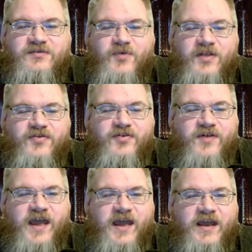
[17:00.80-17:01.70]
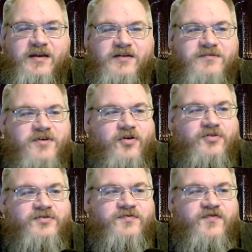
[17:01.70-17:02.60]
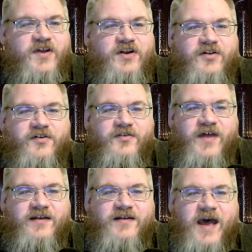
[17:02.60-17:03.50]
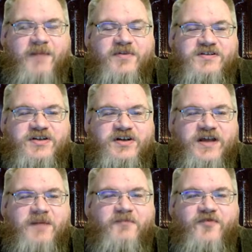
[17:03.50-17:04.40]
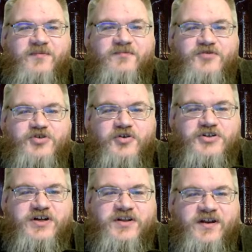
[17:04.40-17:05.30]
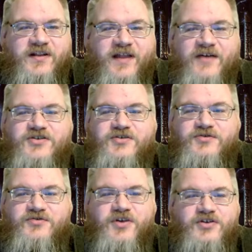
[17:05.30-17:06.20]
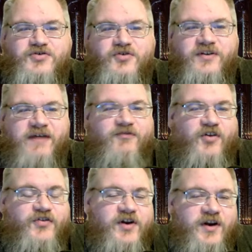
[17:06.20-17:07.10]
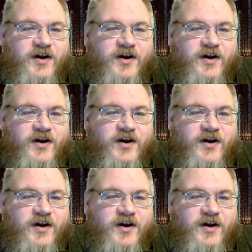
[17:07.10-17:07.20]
with a golden fiddle that happens to come from Georgia that allows you to control devils.